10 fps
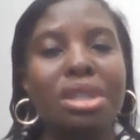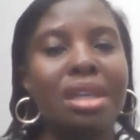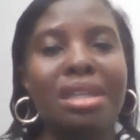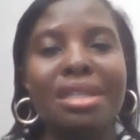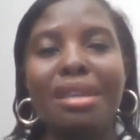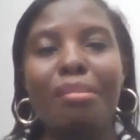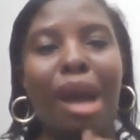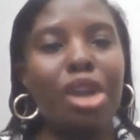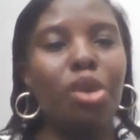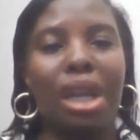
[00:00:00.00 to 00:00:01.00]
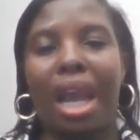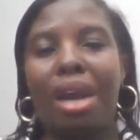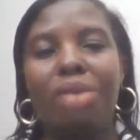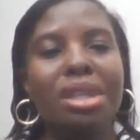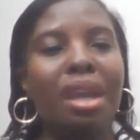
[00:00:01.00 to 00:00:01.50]
You still see manual
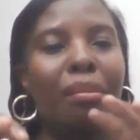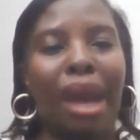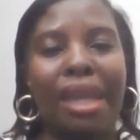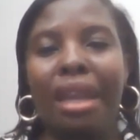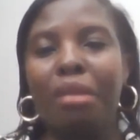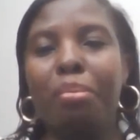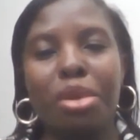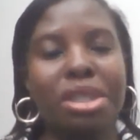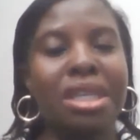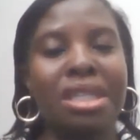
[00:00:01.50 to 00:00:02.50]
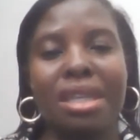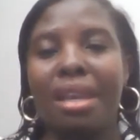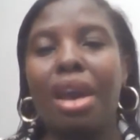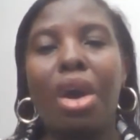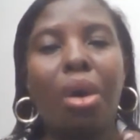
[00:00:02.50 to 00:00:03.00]
counting, manual
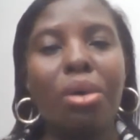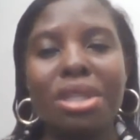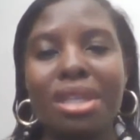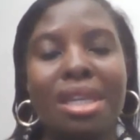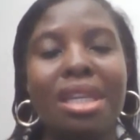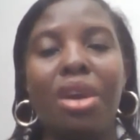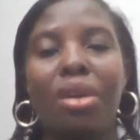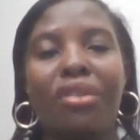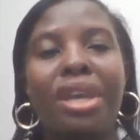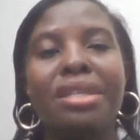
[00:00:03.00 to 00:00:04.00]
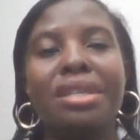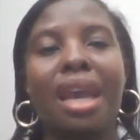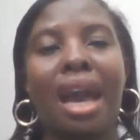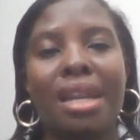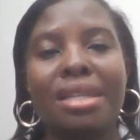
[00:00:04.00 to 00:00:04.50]
processing or screening of
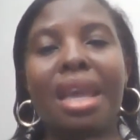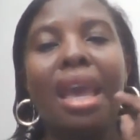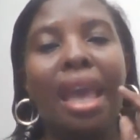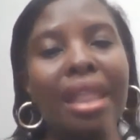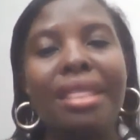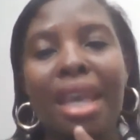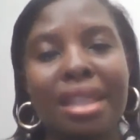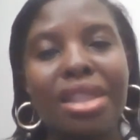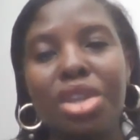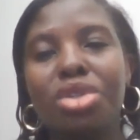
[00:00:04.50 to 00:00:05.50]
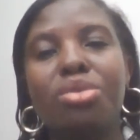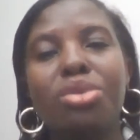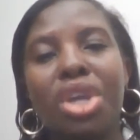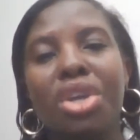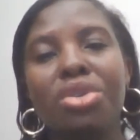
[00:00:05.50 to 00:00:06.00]
STRs, and that needs
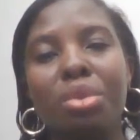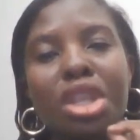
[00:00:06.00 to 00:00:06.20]
to change.